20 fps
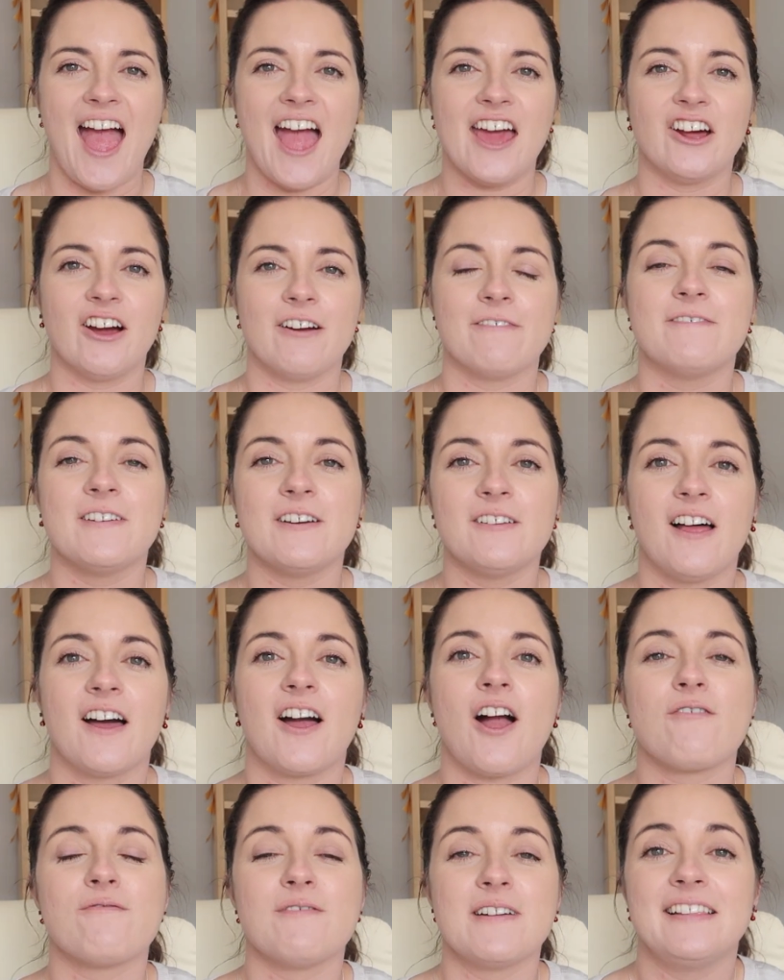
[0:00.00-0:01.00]
And I feel
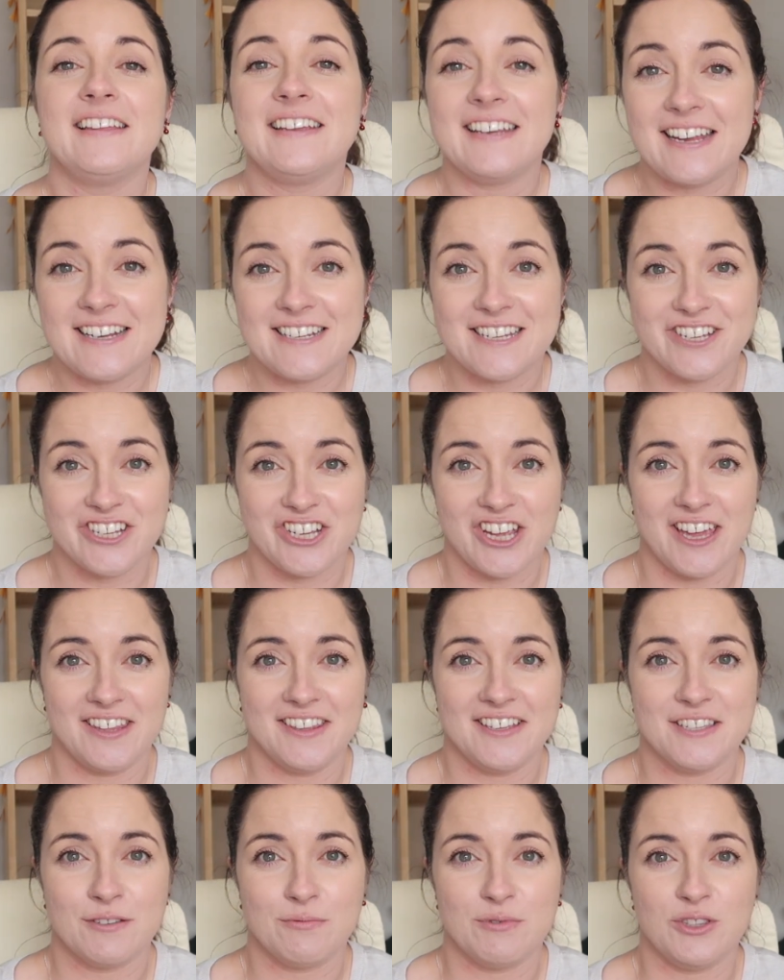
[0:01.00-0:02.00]
like I really need to share
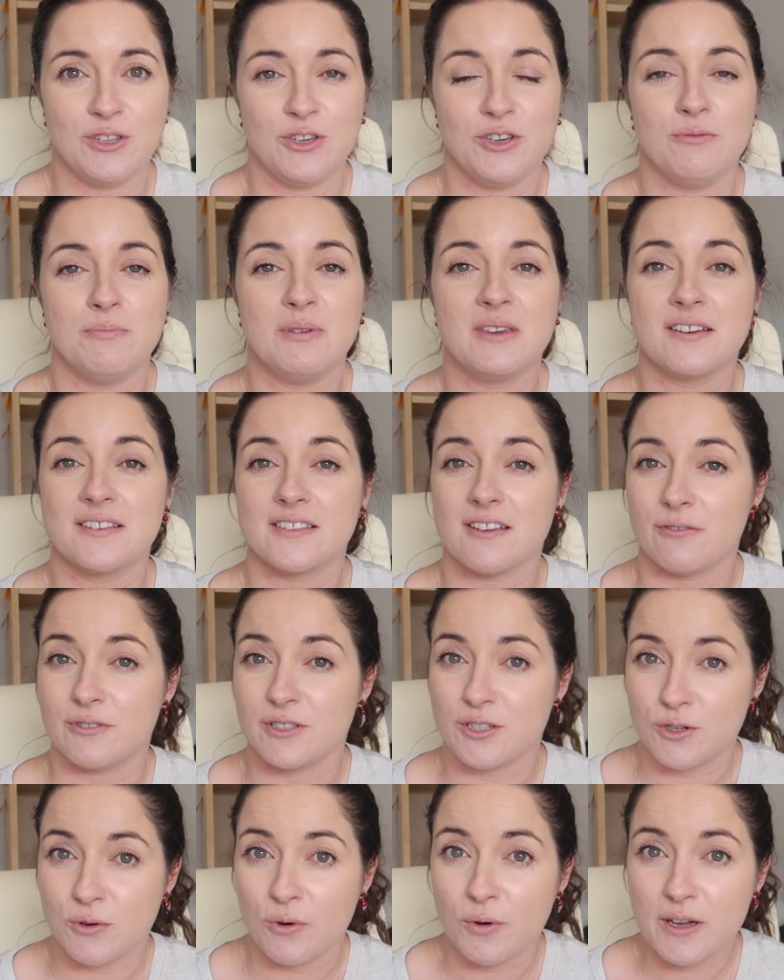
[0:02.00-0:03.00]
this with you because I
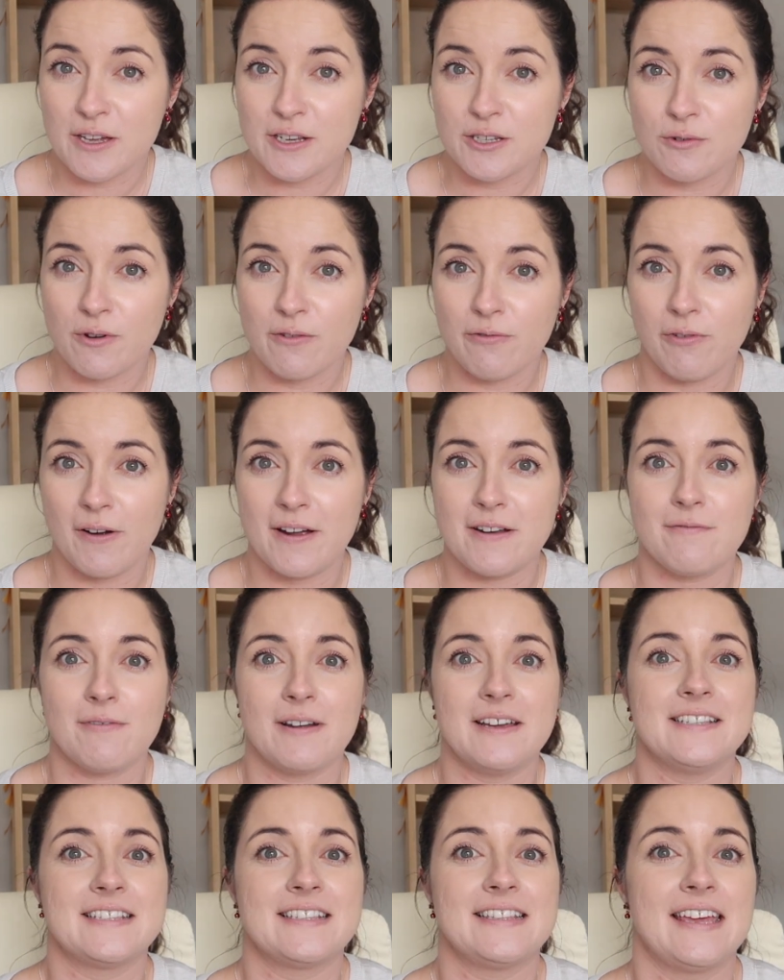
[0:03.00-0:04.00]
was talking to a friend
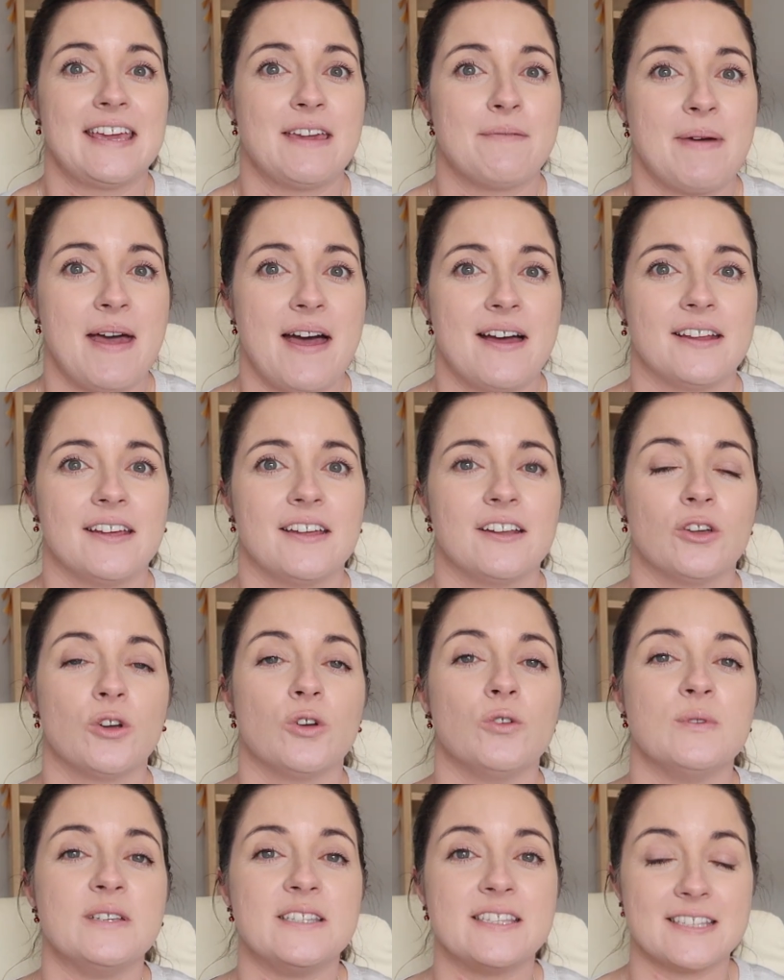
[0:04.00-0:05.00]
recently about it
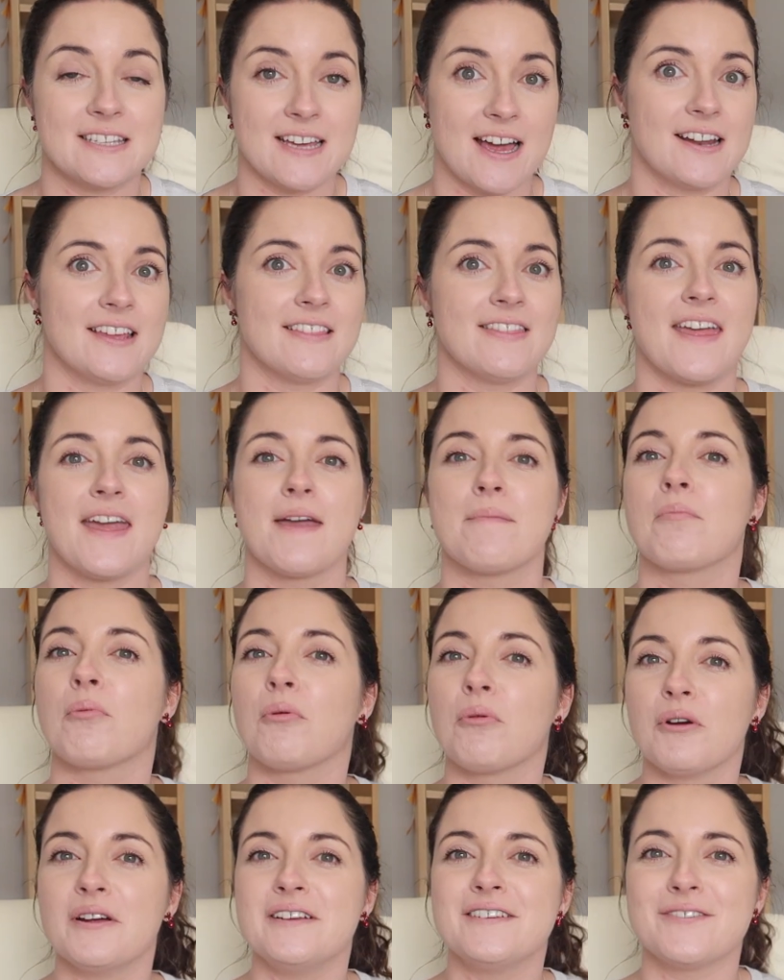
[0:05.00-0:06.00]
who is starting their
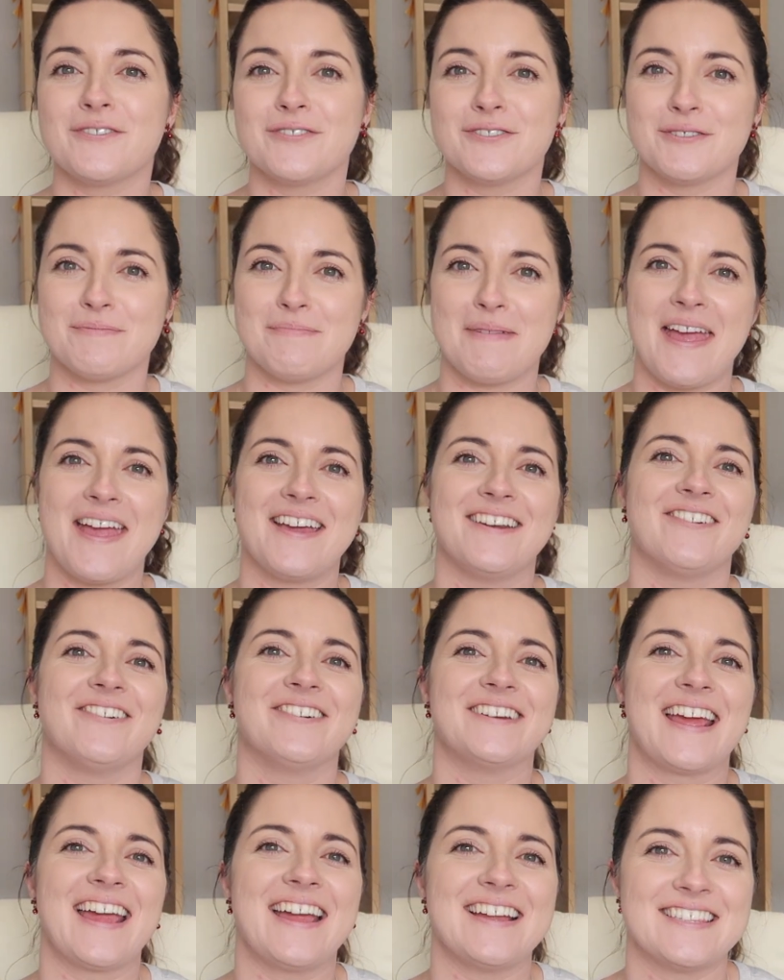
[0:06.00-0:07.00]
print on demand
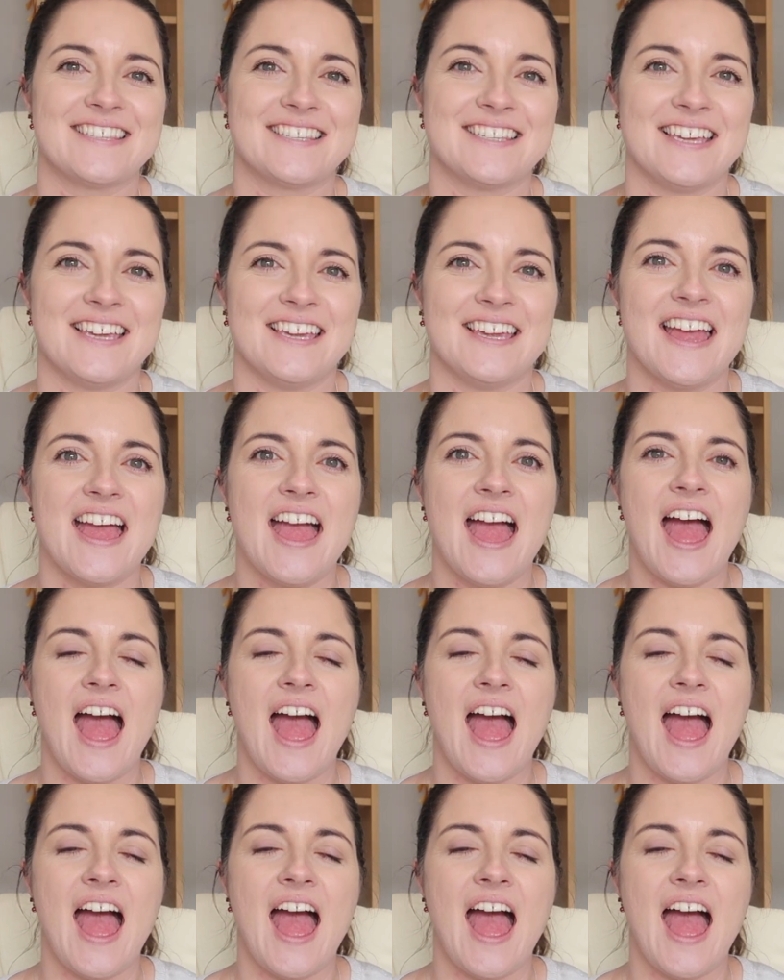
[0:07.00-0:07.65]
on Etsy.